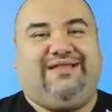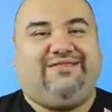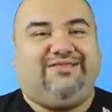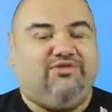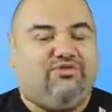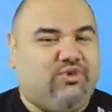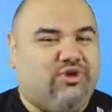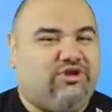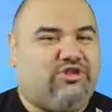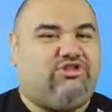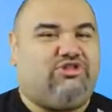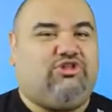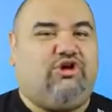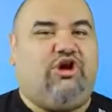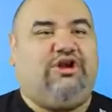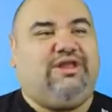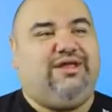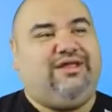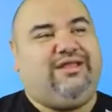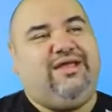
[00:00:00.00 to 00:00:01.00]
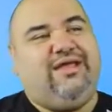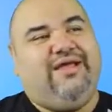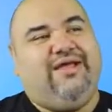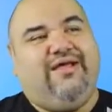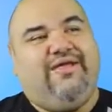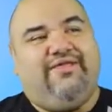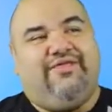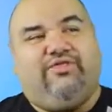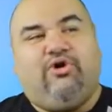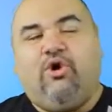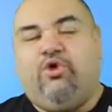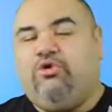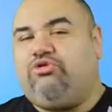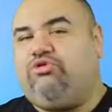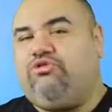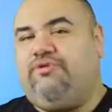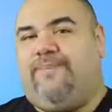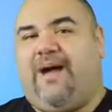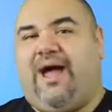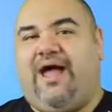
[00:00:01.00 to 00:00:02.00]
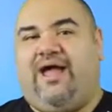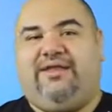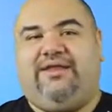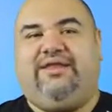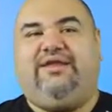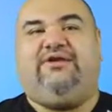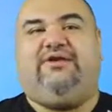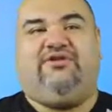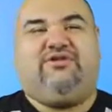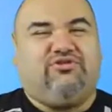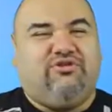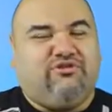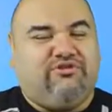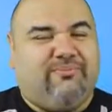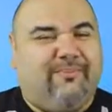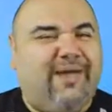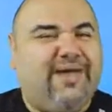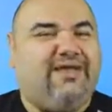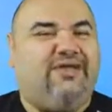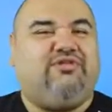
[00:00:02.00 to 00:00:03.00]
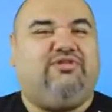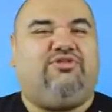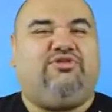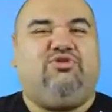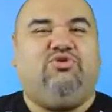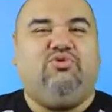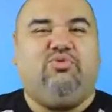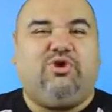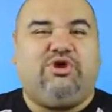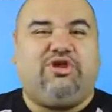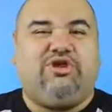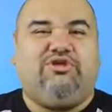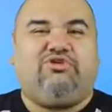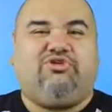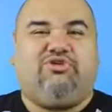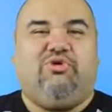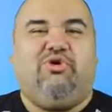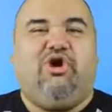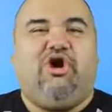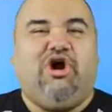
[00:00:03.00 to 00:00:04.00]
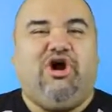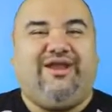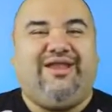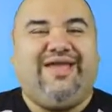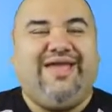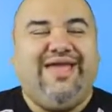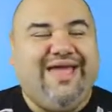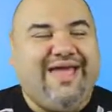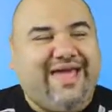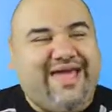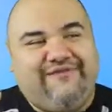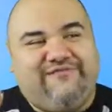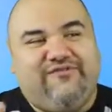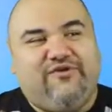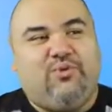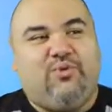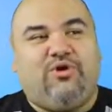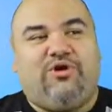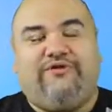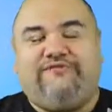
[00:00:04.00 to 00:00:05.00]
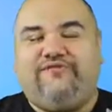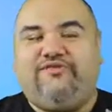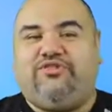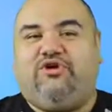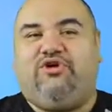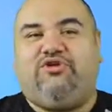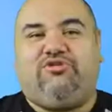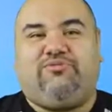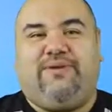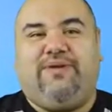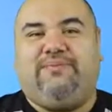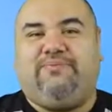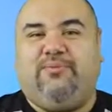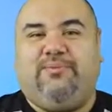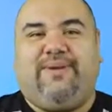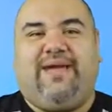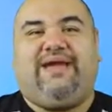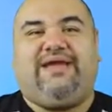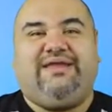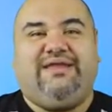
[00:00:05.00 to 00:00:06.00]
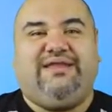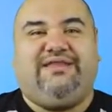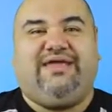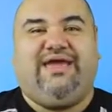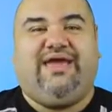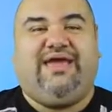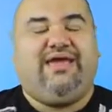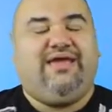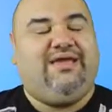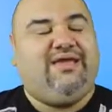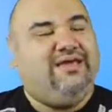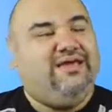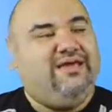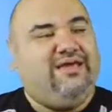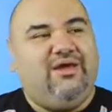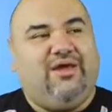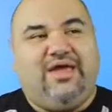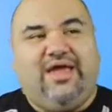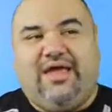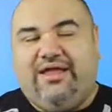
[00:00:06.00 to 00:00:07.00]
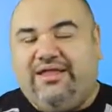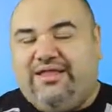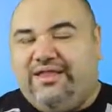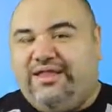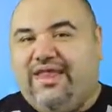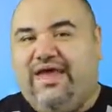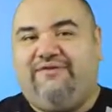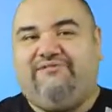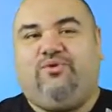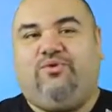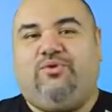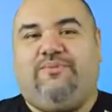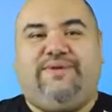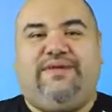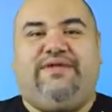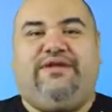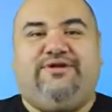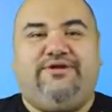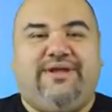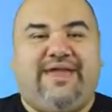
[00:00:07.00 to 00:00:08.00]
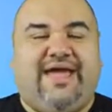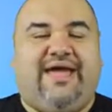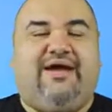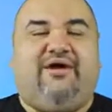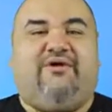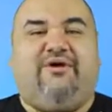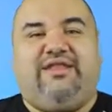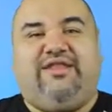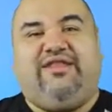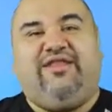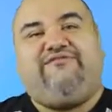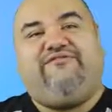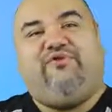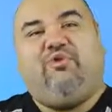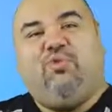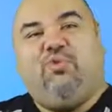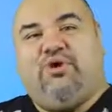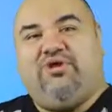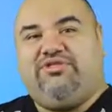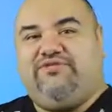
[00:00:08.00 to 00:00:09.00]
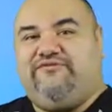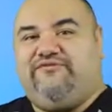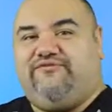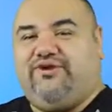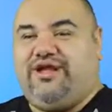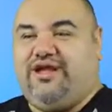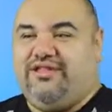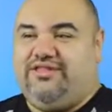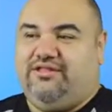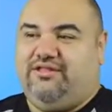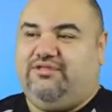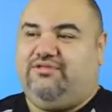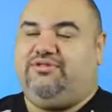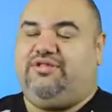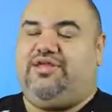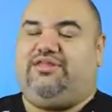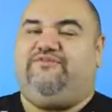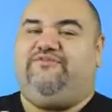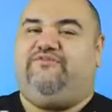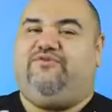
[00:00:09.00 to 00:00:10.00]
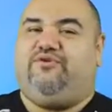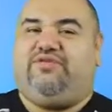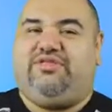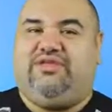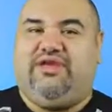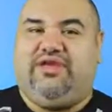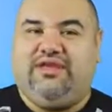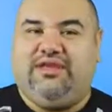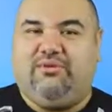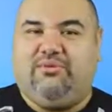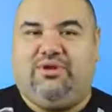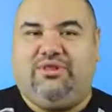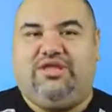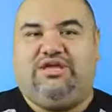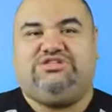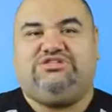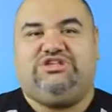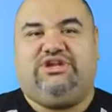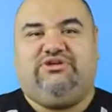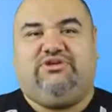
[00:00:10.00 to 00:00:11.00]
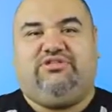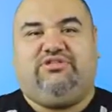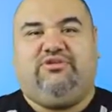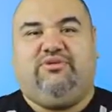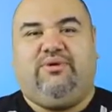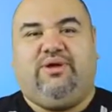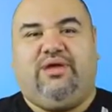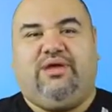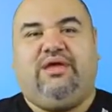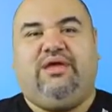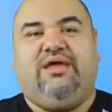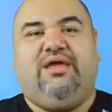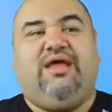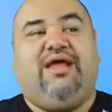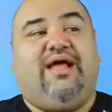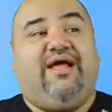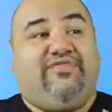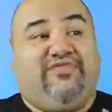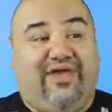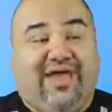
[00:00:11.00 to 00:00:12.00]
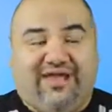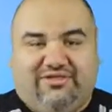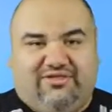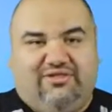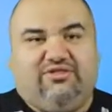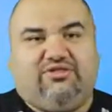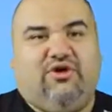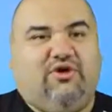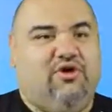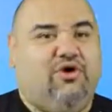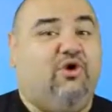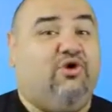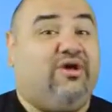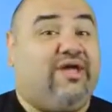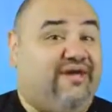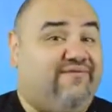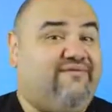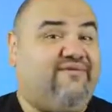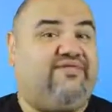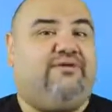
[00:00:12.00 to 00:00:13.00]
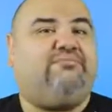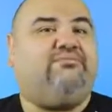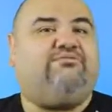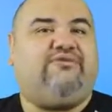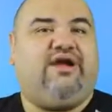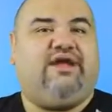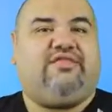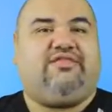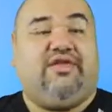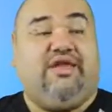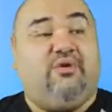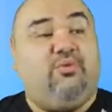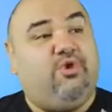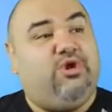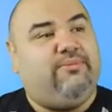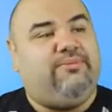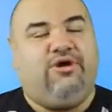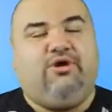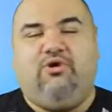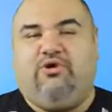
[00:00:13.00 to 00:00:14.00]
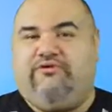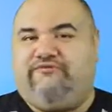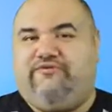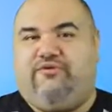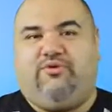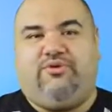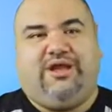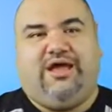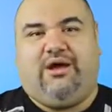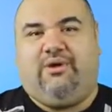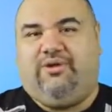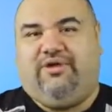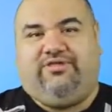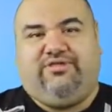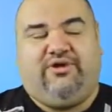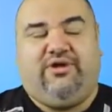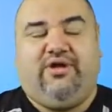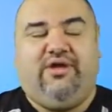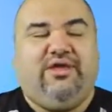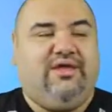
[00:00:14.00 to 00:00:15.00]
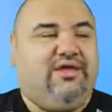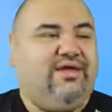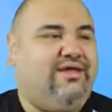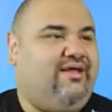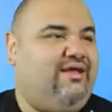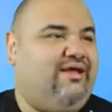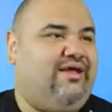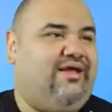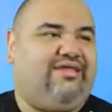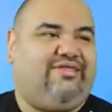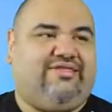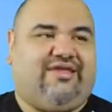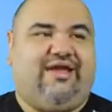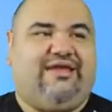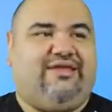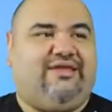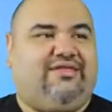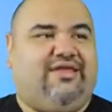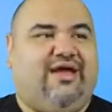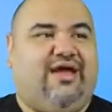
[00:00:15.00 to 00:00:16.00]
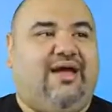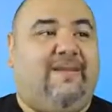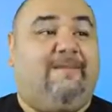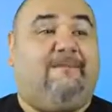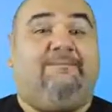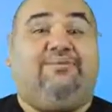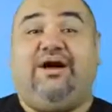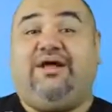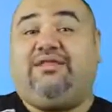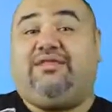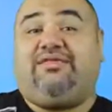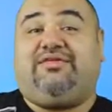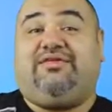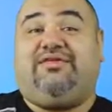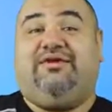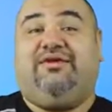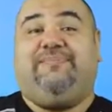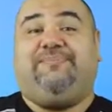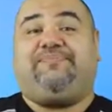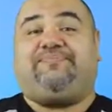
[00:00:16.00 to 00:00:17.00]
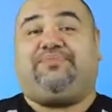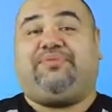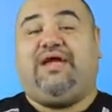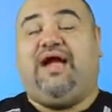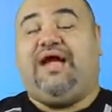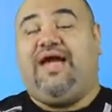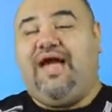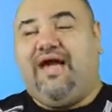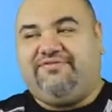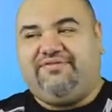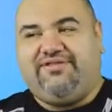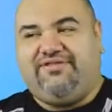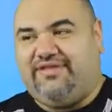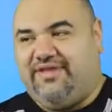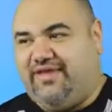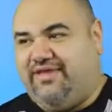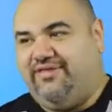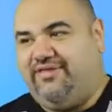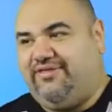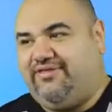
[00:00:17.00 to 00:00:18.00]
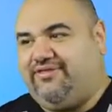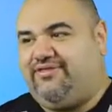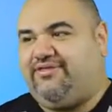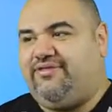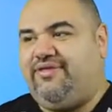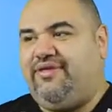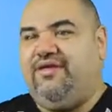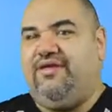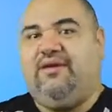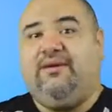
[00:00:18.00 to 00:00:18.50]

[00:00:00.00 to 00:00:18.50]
This is where it started. Those are the pioneers, those men in the suit working so hard. If it weren't for those people back in the day, it never would be here now. And then if it wasn't for Godzilla 2014 and what Legendary is doing, thanks to Toho giving them the rights, it wouldn't be going forward now either. Exciting time. But I have to say this.